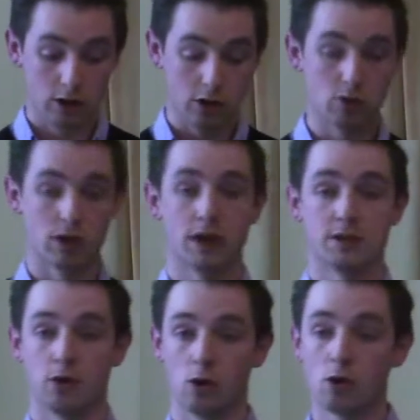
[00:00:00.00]

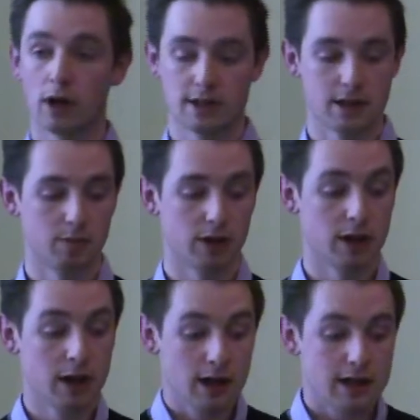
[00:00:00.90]
utilised for local
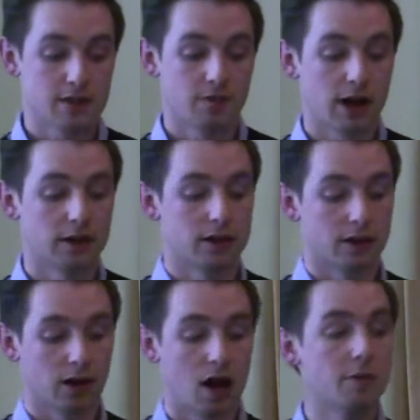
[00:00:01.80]
assembly, is the fact that
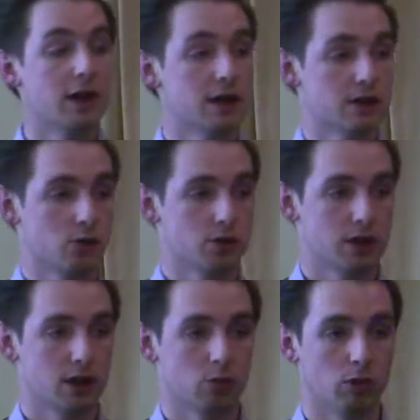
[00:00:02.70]
they're commonly
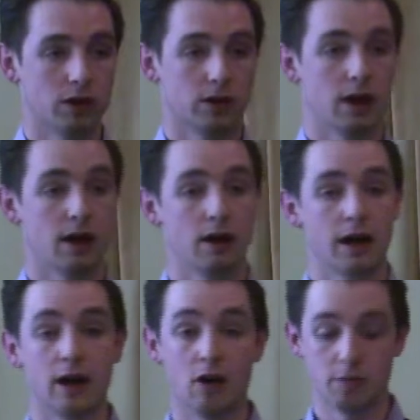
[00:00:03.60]
associated with
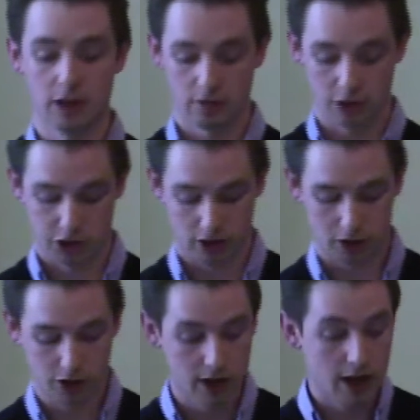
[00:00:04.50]
an early medieval
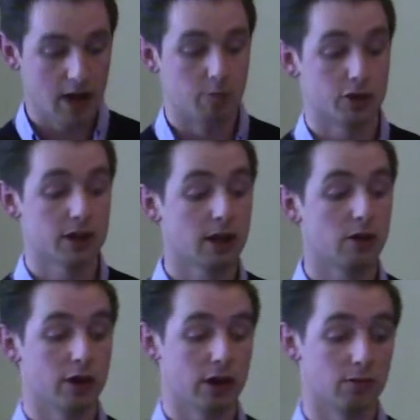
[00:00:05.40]
church, and
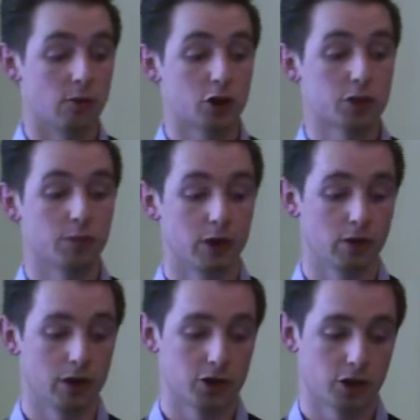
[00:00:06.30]
particularly conversion
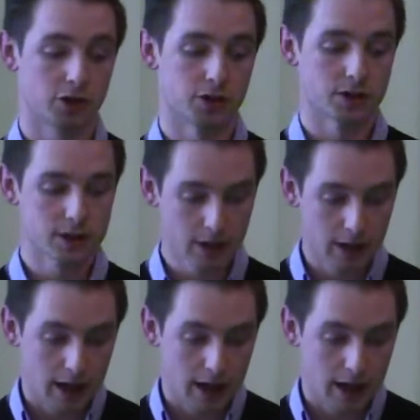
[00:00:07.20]
period churches.